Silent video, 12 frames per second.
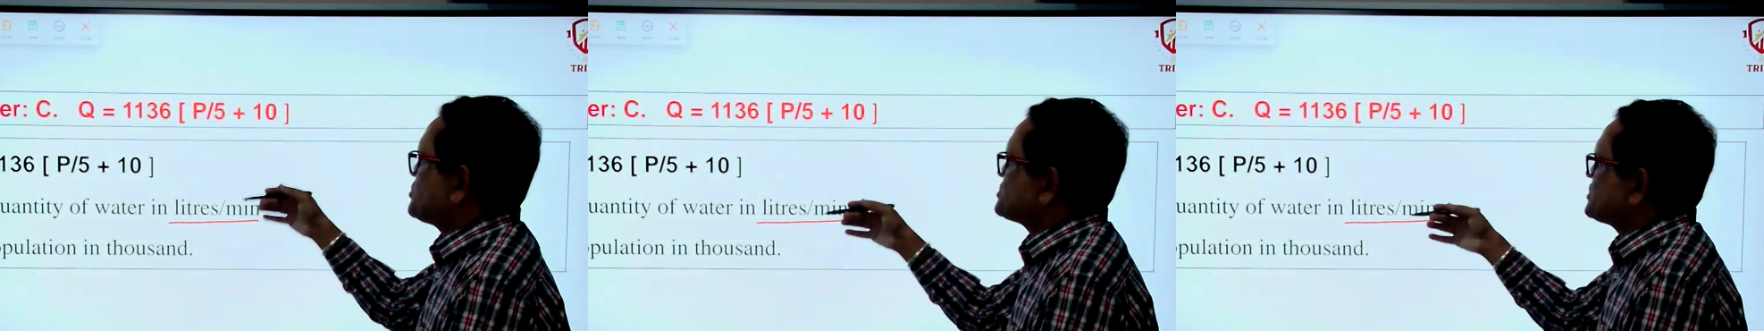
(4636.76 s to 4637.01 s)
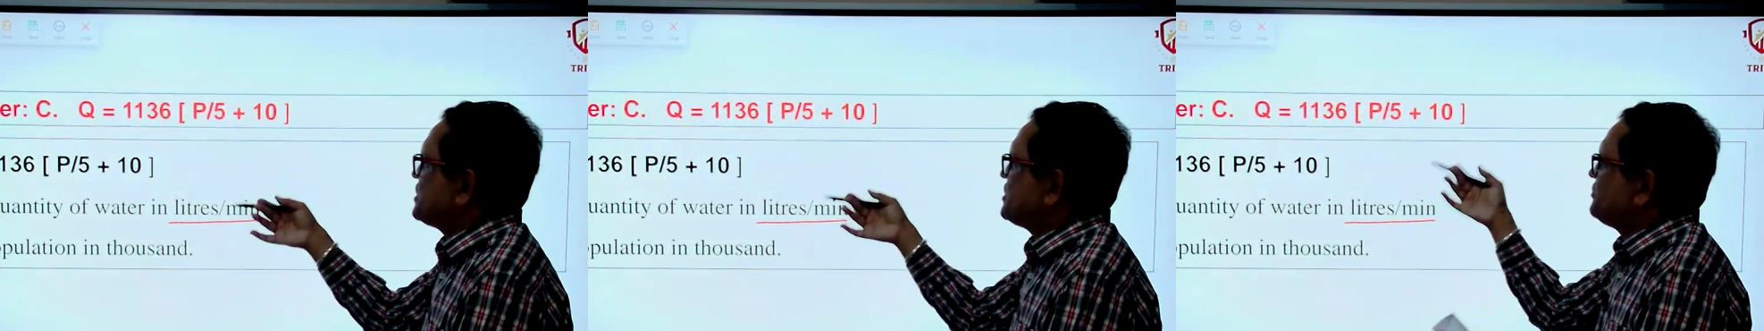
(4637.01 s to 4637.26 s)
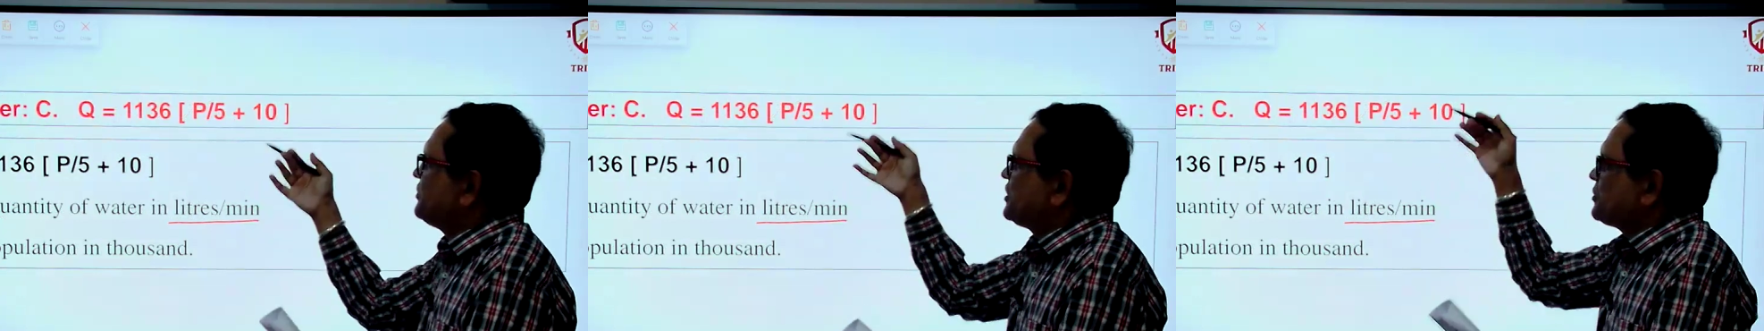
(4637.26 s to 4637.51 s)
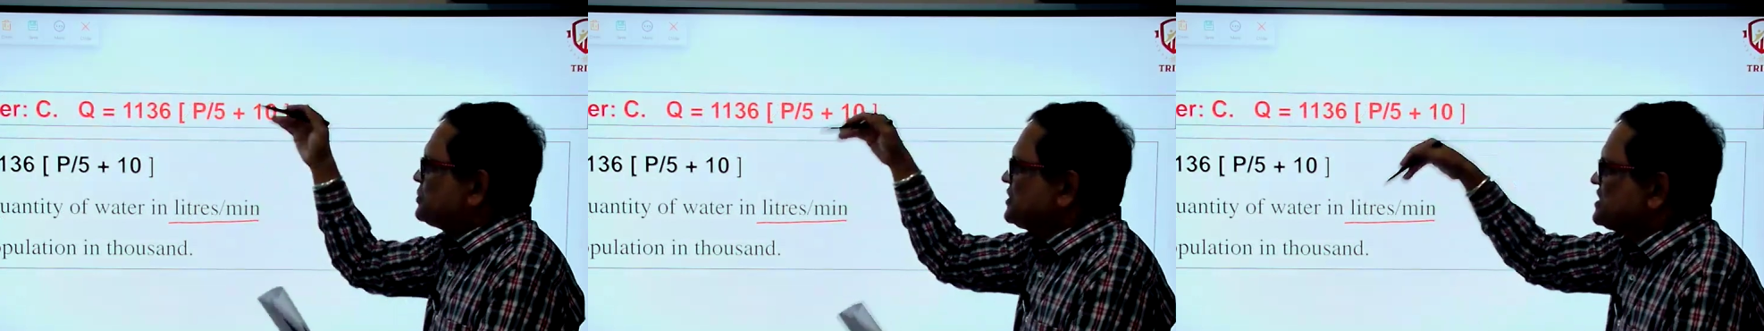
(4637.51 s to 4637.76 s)
question, if it
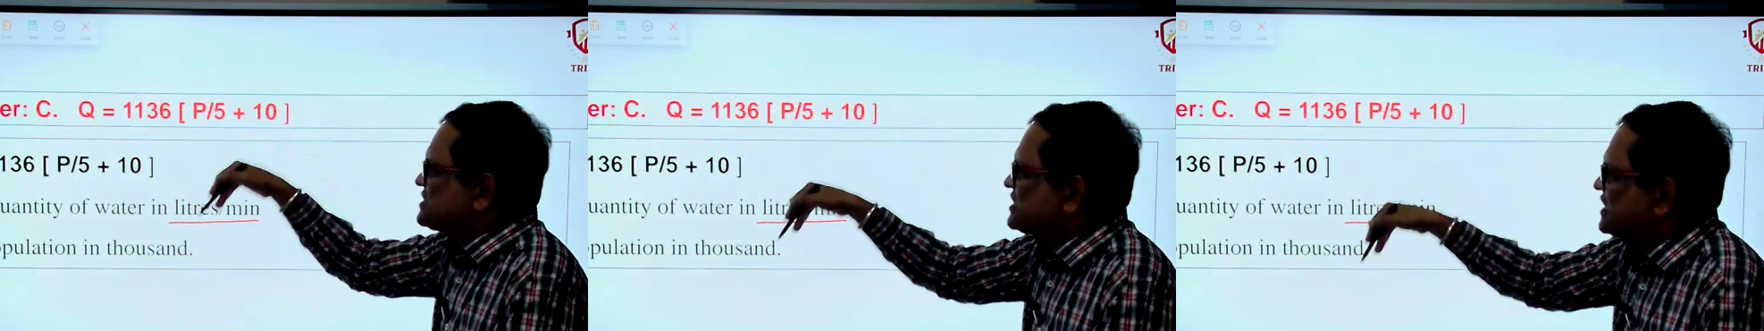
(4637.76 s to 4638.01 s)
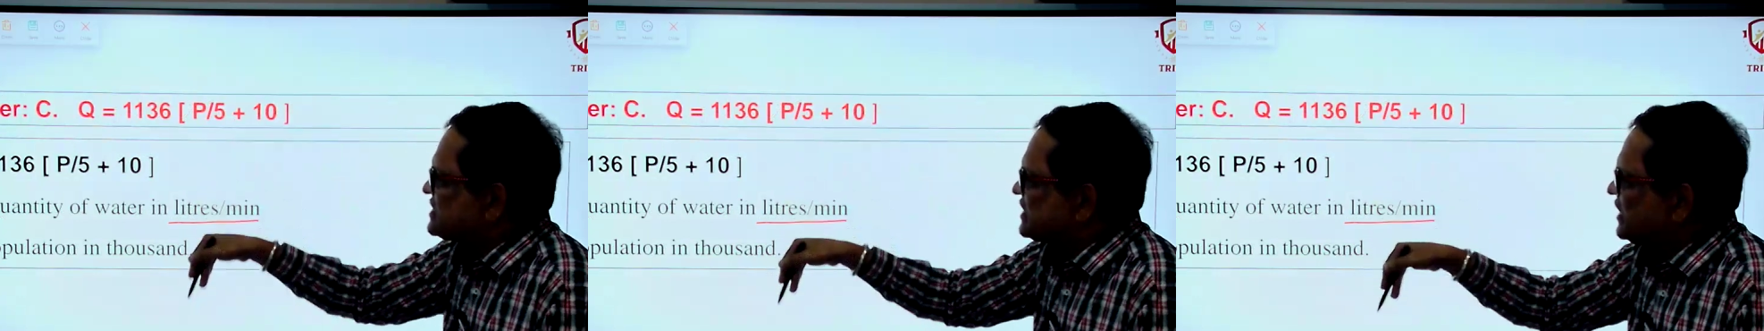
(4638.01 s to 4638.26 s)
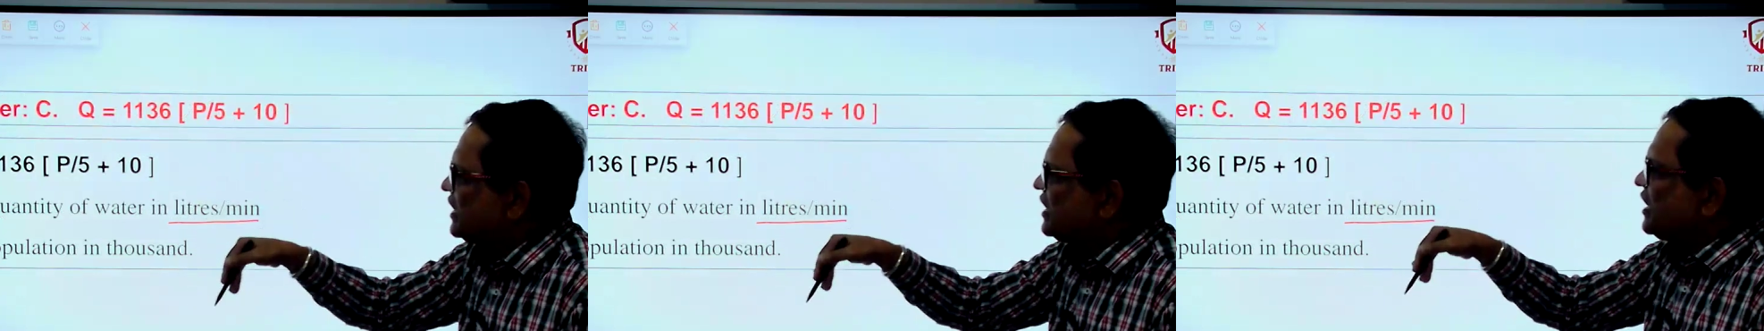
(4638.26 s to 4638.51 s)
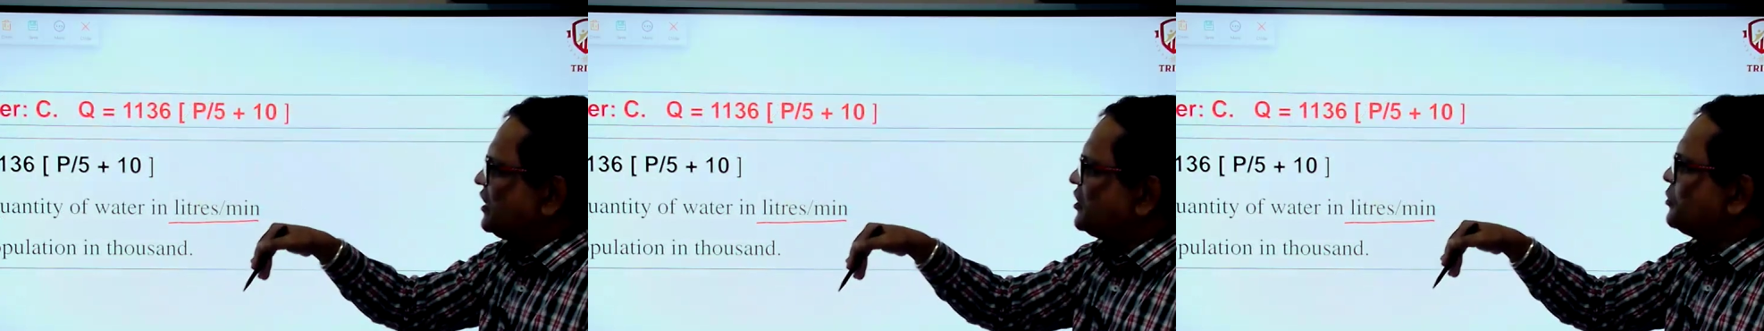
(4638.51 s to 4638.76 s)
appears as a
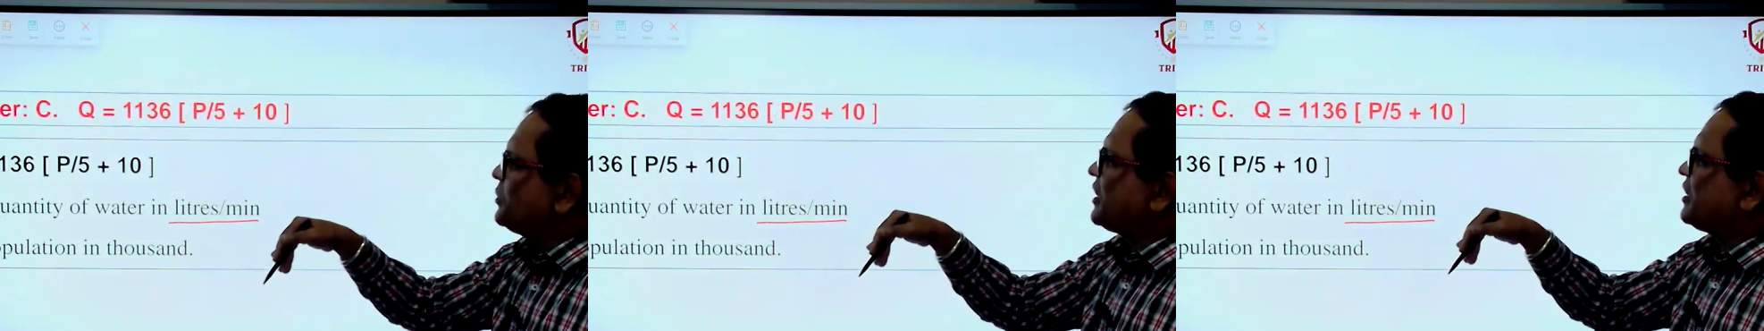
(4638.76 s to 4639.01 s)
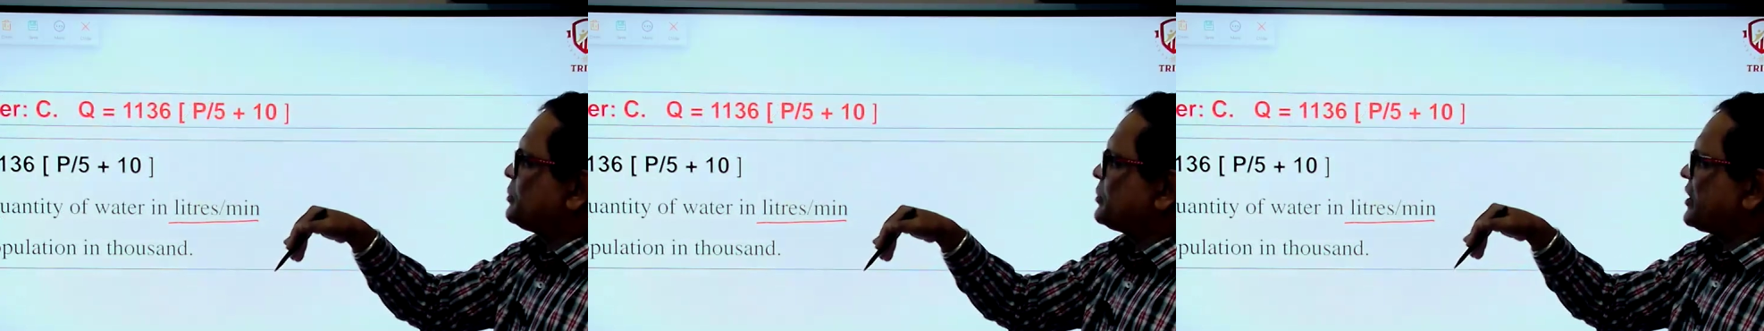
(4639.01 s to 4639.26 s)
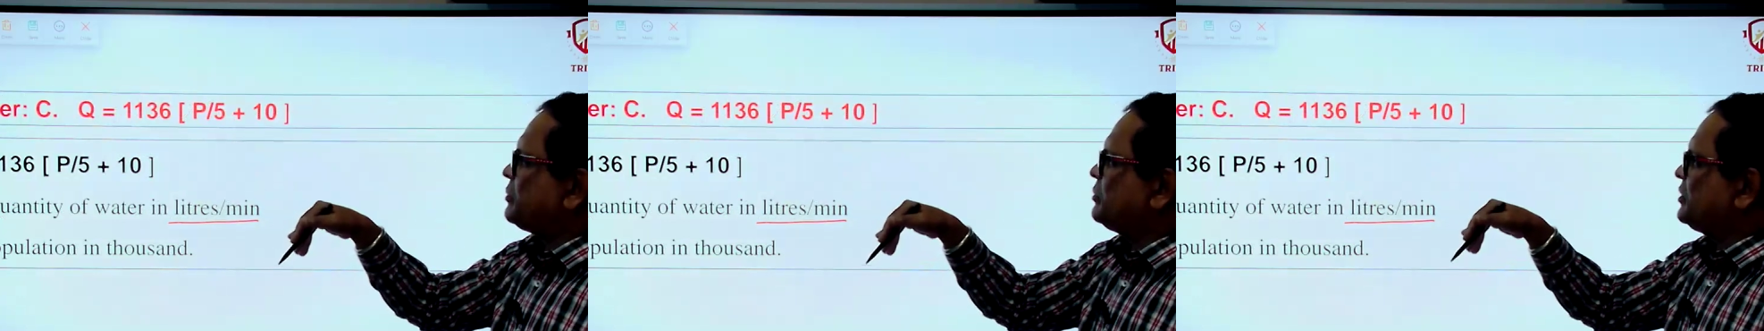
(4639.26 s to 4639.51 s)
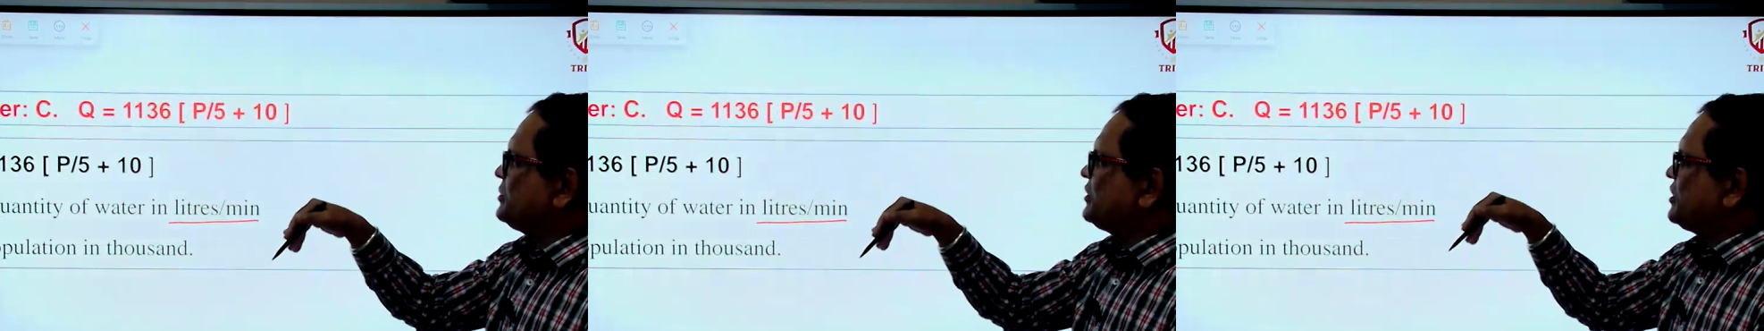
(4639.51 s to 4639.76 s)
numerical
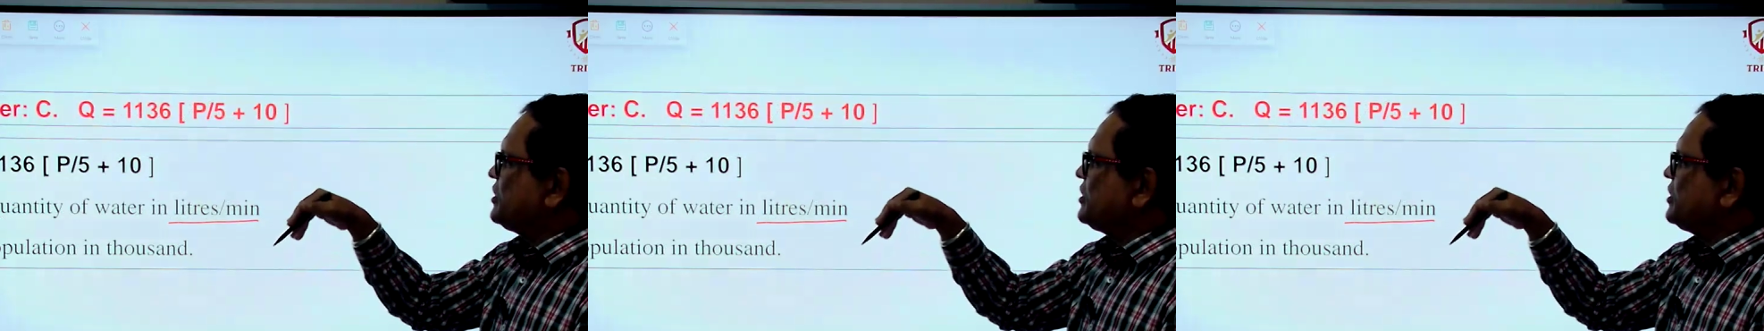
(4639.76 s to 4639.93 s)
problem,